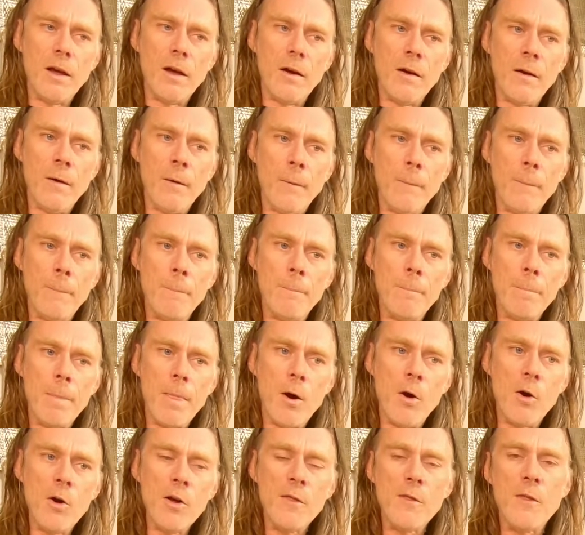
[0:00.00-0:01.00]

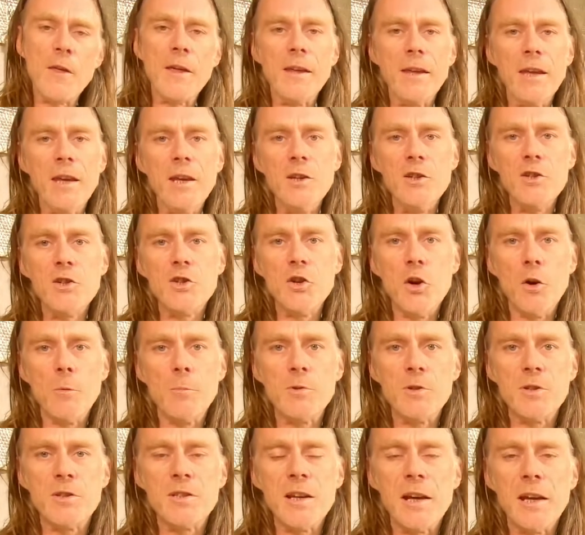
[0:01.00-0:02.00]
I think each job
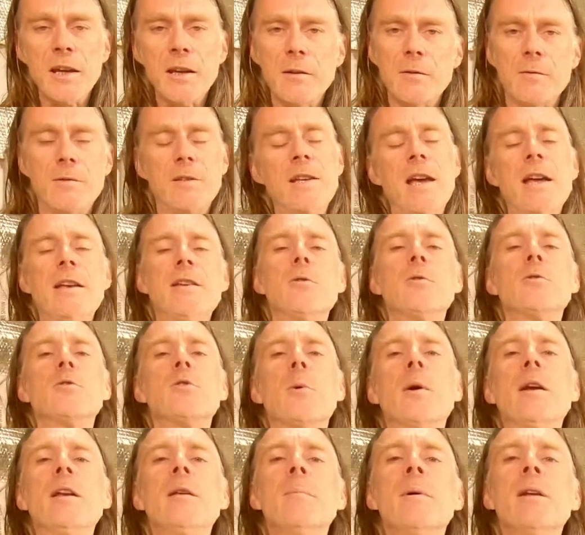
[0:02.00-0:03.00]
should take 10 or
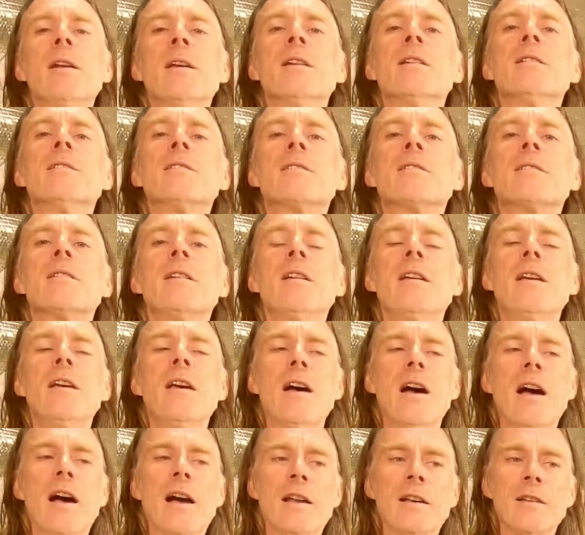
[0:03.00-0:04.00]
20 minutes,
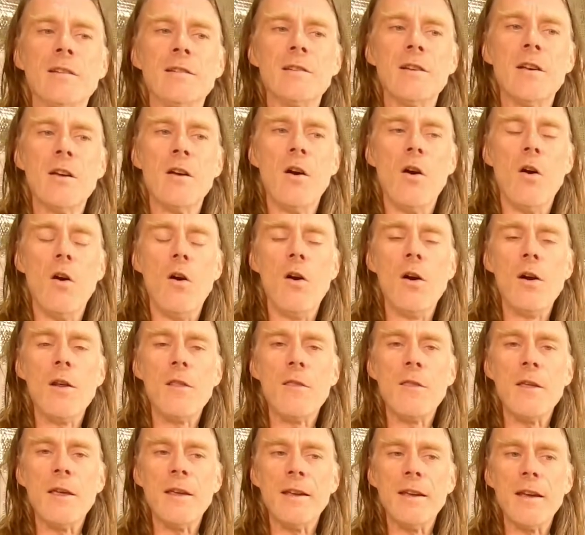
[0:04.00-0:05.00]
and I
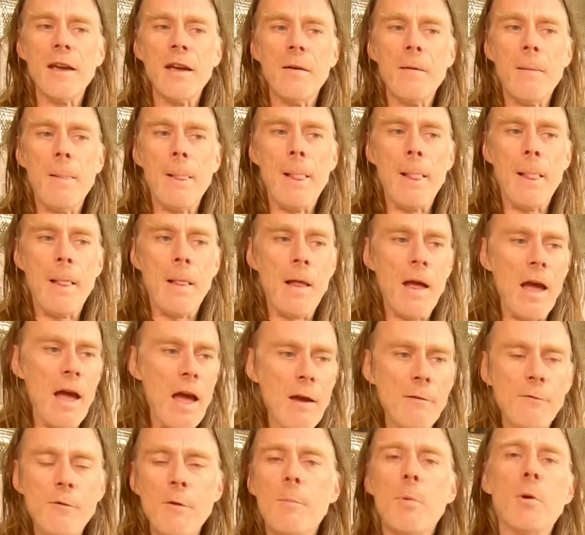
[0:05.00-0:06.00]
think
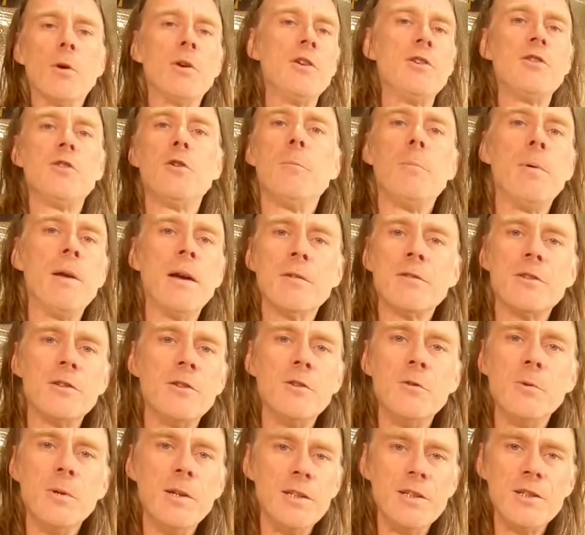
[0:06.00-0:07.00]
everybody should be able to
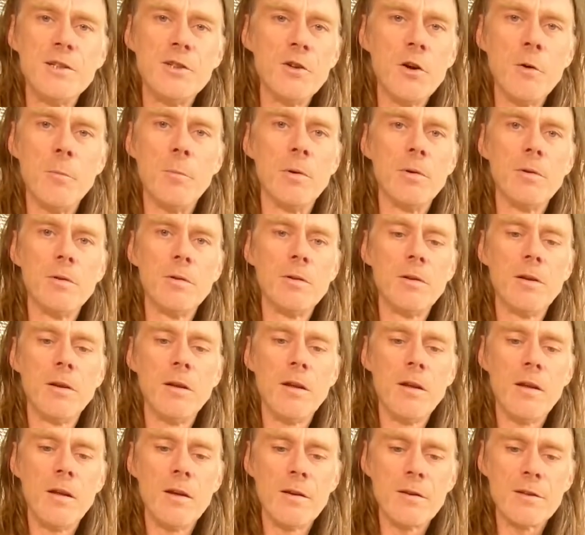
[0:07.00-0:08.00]
do each job.
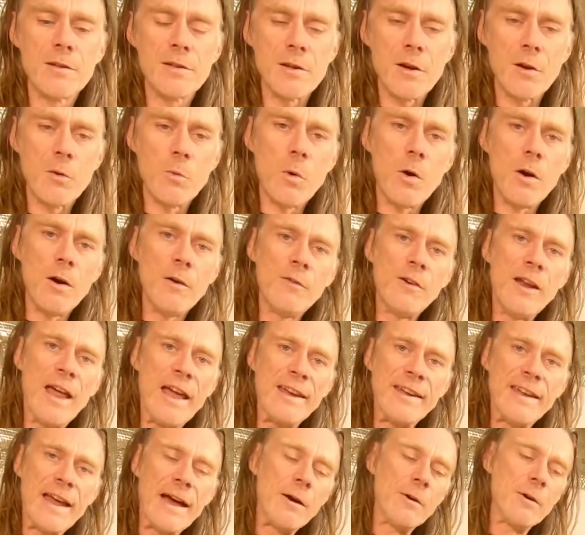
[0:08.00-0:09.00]
So what I've
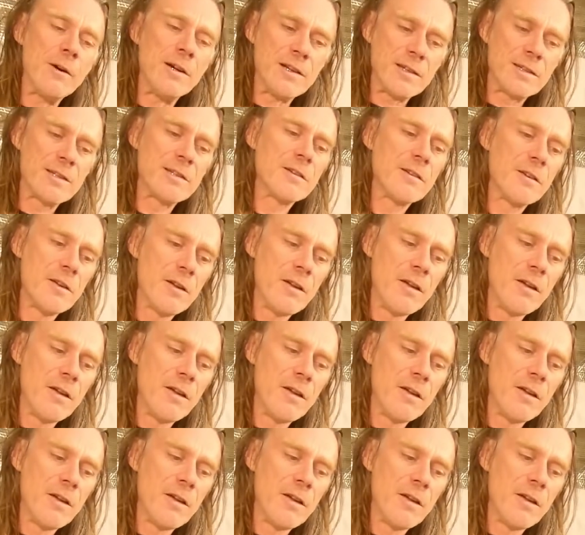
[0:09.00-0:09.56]
laid out is